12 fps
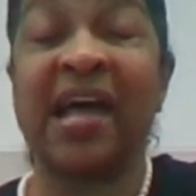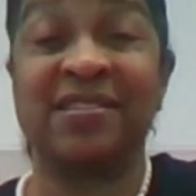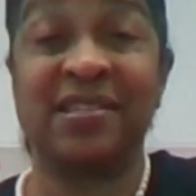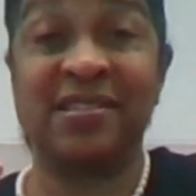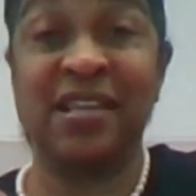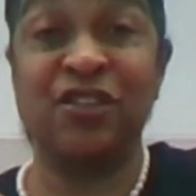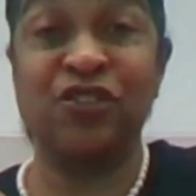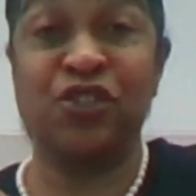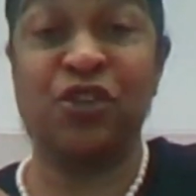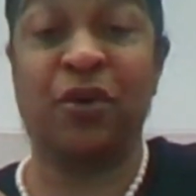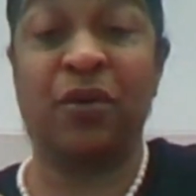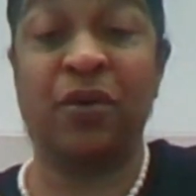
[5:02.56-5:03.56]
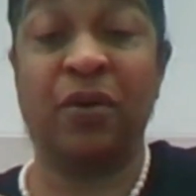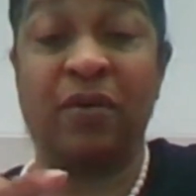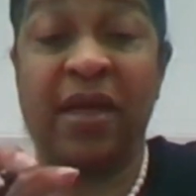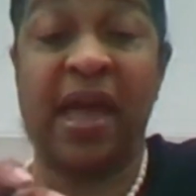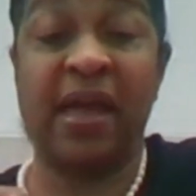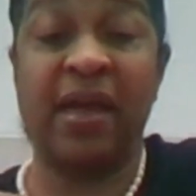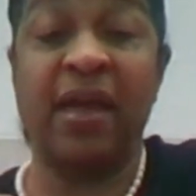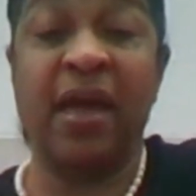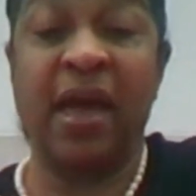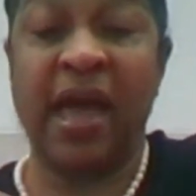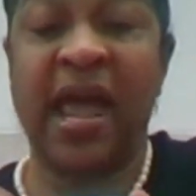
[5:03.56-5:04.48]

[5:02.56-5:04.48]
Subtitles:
has a sensor, okay?